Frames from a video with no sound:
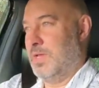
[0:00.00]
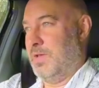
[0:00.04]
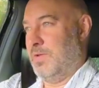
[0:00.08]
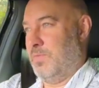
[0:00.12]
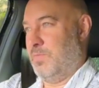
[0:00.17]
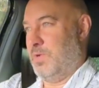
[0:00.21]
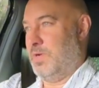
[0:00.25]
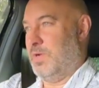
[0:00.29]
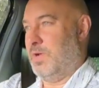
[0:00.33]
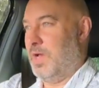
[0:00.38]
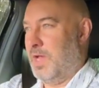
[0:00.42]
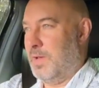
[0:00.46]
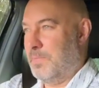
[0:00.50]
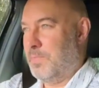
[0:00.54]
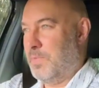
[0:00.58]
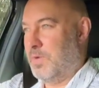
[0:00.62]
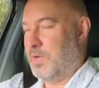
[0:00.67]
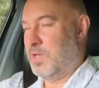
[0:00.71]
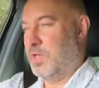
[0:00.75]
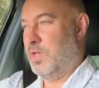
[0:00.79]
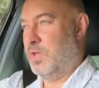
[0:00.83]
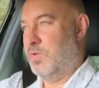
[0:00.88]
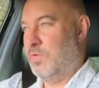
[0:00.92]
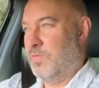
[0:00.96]
When I had my
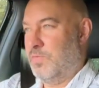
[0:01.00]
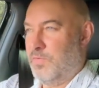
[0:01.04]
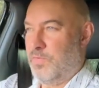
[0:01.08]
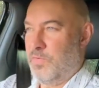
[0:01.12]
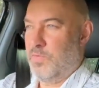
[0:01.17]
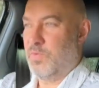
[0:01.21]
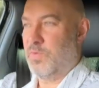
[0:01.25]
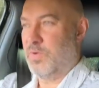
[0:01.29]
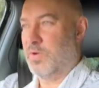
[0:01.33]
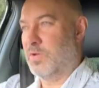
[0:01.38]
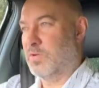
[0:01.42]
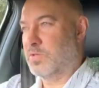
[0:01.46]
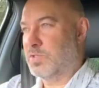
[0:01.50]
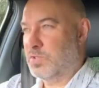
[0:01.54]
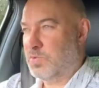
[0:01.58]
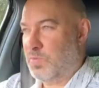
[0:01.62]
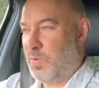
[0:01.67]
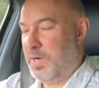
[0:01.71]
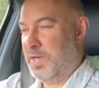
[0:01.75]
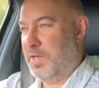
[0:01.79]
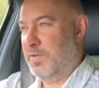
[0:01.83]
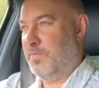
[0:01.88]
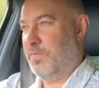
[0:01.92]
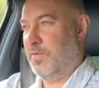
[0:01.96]
Q4, I lost
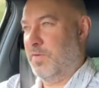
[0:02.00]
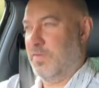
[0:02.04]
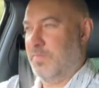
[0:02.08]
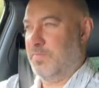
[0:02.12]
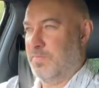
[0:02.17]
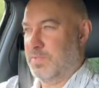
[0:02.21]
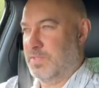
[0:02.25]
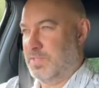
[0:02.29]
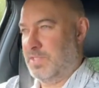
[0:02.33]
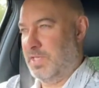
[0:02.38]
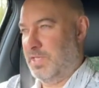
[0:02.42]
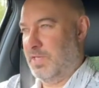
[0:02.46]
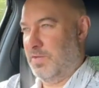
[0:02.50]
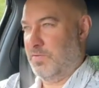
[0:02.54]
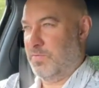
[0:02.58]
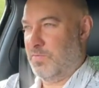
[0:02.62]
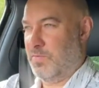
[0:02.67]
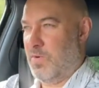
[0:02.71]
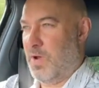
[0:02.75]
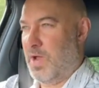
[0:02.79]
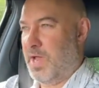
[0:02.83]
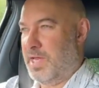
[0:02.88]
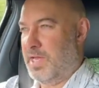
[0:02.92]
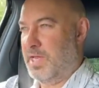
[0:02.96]
25% of
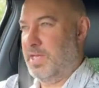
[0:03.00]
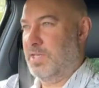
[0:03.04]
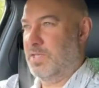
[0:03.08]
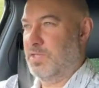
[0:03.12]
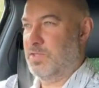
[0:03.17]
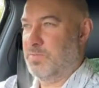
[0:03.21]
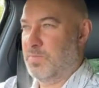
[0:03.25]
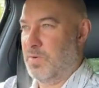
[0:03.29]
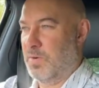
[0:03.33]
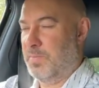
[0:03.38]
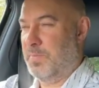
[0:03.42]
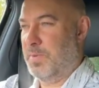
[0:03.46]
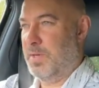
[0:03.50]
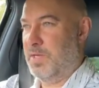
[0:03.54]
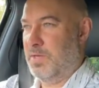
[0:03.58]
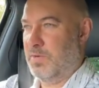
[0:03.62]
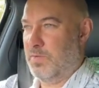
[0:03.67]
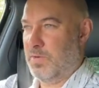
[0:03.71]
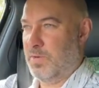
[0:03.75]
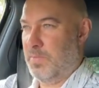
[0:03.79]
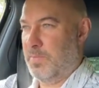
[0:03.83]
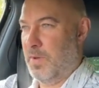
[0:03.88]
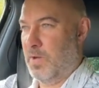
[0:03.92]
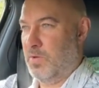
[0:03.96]
range by being
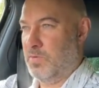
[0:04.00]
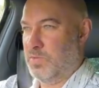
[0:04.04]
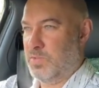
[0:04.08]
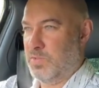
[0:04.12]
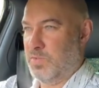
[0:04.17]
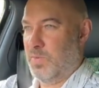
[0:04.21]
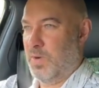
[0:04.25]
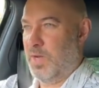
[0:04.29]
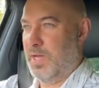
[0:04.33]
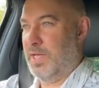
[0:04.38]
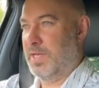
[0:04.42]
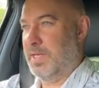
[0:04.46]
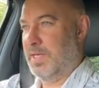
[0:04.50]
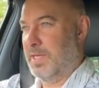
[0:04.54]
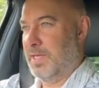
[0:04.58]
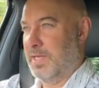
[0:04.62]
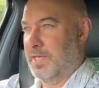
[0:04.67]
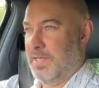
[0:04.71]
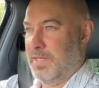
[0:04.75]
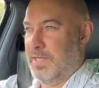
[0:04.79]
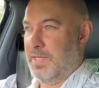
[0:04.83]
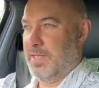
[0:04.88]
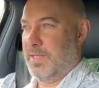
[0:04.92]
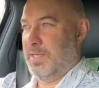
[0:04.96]
on a motorway.
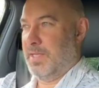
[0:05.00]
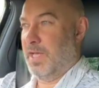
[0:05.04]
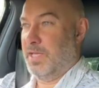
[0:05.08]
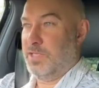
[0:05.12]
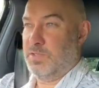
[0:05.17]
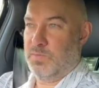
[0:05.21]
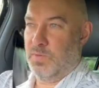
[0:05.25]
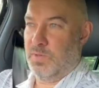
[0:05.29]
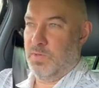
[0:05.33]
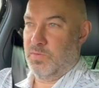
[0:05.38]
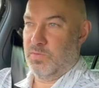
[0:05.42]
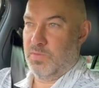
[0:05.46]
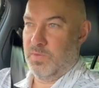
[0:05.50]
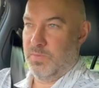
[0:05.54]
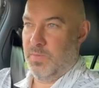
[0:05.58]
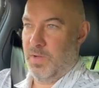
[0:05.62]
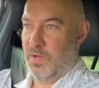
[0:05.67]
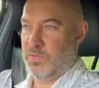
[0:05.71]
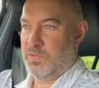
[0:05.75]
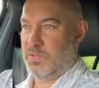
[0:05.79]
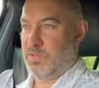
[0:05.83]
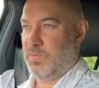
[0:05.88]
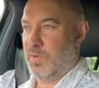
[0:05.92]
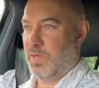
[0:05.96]
That's why all the
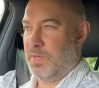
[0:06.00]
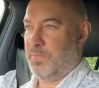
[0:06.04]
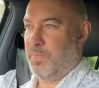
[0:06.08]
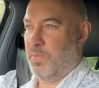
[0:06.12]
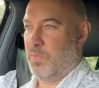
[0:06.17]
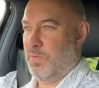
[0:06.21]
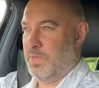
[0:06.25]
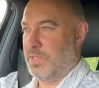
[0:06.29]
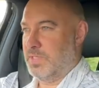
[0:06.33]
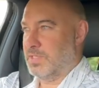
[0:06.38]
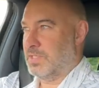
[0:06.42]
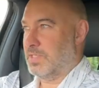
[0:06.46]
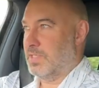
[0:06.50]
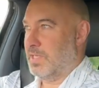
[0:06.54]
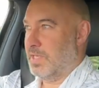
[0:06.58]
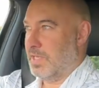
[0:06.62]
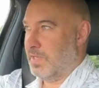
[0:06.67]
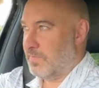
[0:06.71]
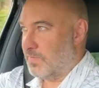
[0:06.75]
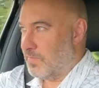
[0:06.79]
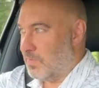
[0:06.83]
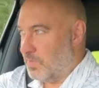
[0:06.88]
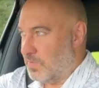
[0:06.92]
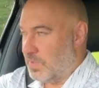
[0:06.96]
motorway points are there
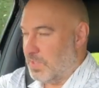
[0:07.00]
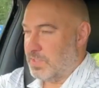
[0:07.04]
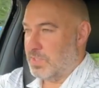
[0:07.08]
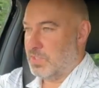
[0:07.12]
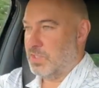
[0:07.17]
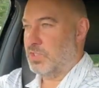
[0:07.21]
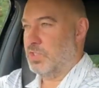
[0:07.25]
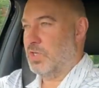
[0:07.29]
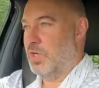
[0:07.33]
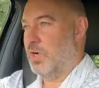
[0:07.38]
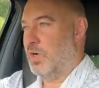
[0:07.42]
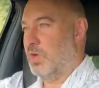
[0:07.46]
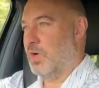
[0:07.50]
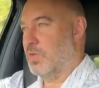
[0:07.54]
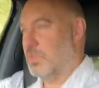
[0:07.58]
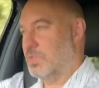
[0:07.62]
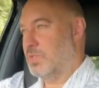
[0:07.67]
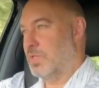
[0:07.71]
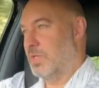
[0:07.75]
for you to charge.